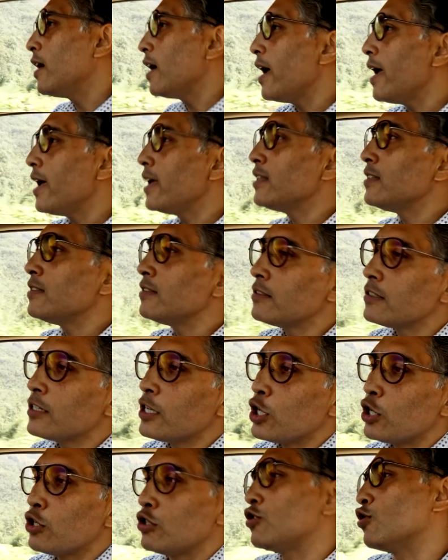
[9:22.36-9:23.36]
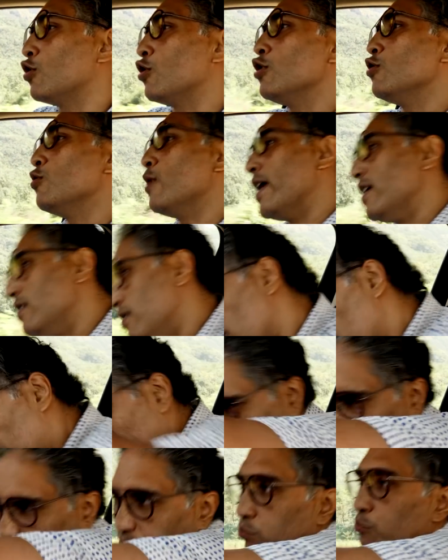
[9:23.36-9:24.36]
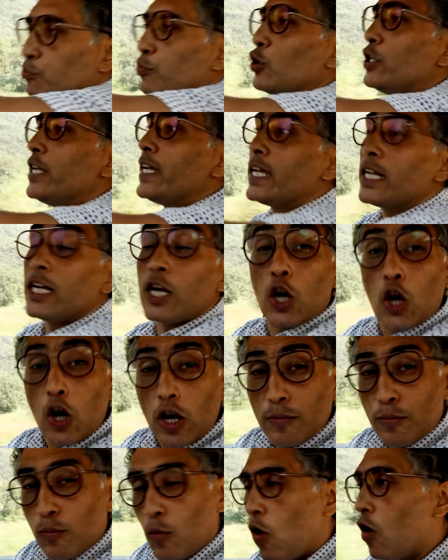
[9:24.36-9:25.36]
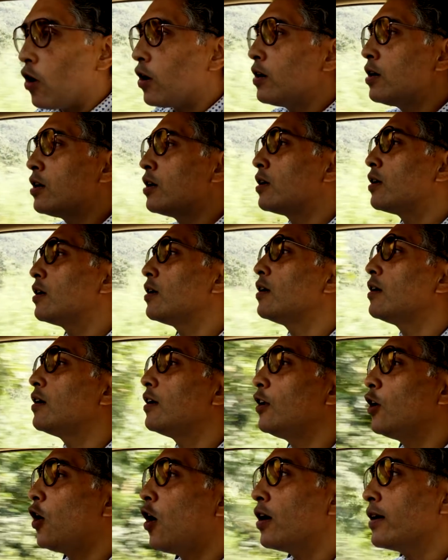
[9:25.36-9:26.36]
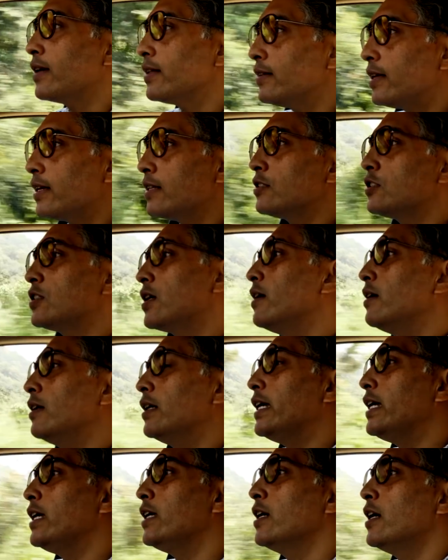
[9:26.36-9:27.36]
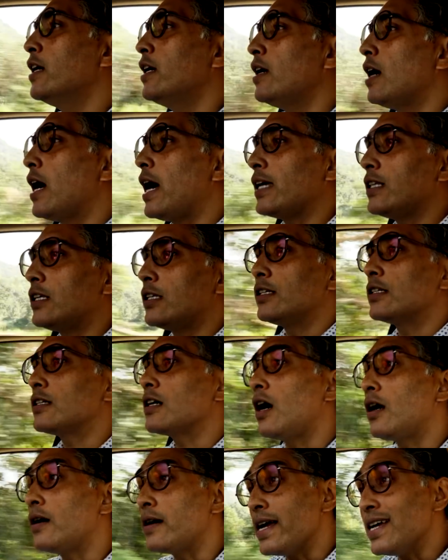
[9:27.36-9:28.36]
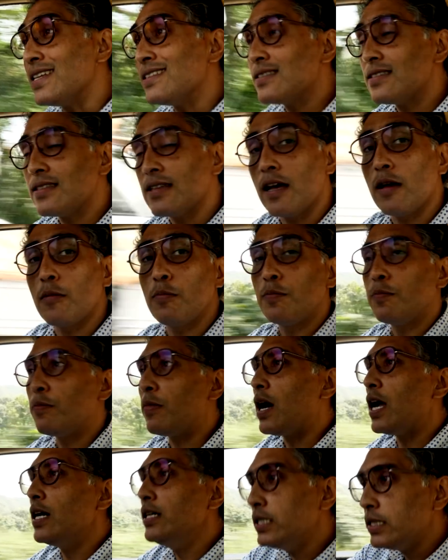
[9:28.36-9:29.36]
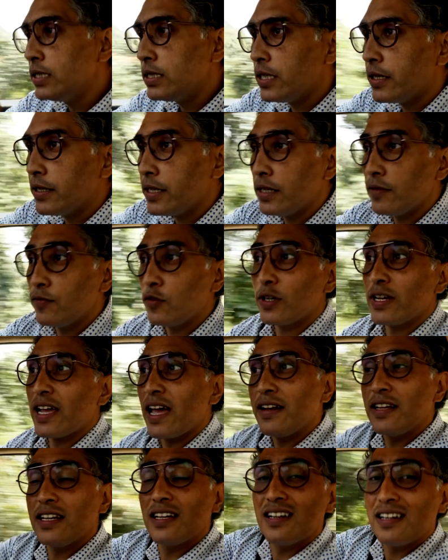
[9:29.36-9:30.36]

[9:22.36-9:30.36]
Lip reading: and so you end up putting in a lot more lock, and then suddenly either the car ends up understeering if you're carrying a